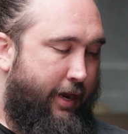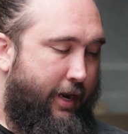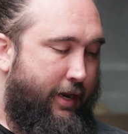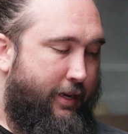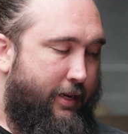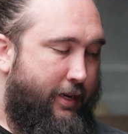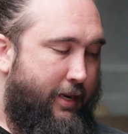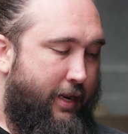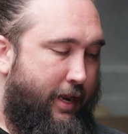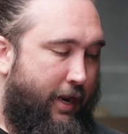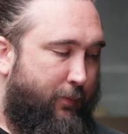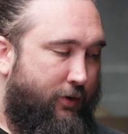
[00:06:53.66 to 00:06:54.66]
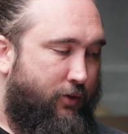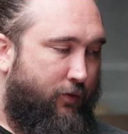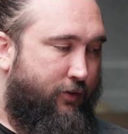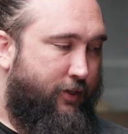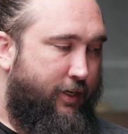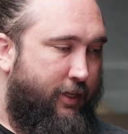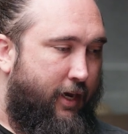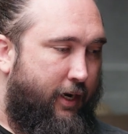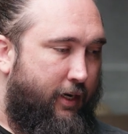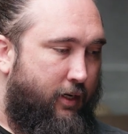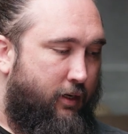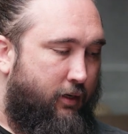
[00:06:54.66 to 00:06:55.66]
we sort of see that
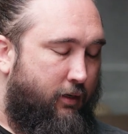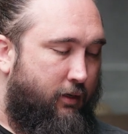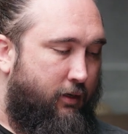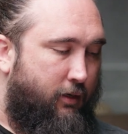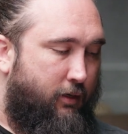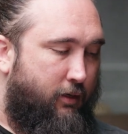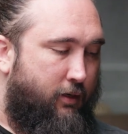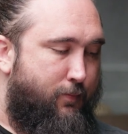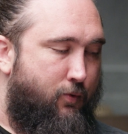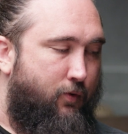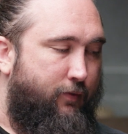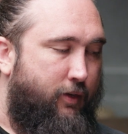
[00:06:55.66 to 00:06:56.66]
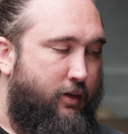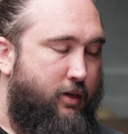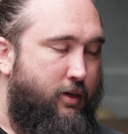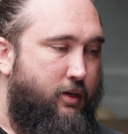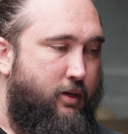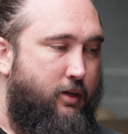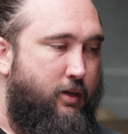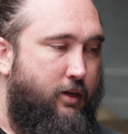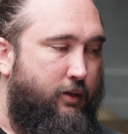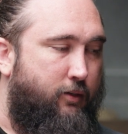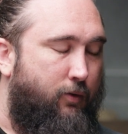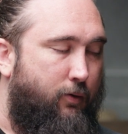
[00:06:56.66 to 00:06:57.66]
in the movie.
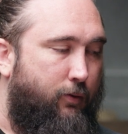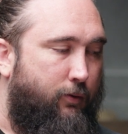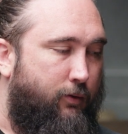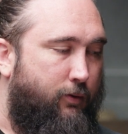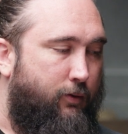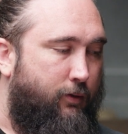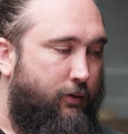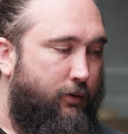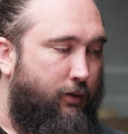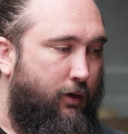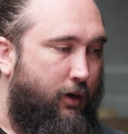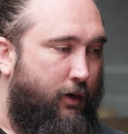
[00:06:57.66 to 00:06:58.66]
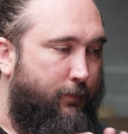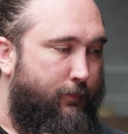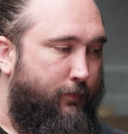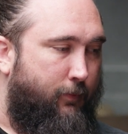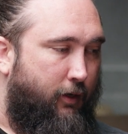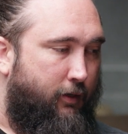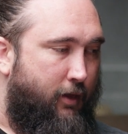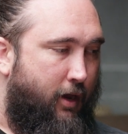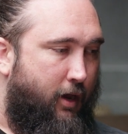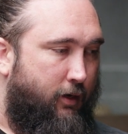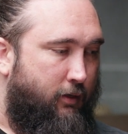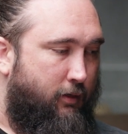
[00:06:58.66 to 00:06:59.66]
He turns like
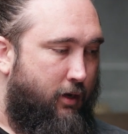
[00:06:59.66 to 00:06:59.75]
that.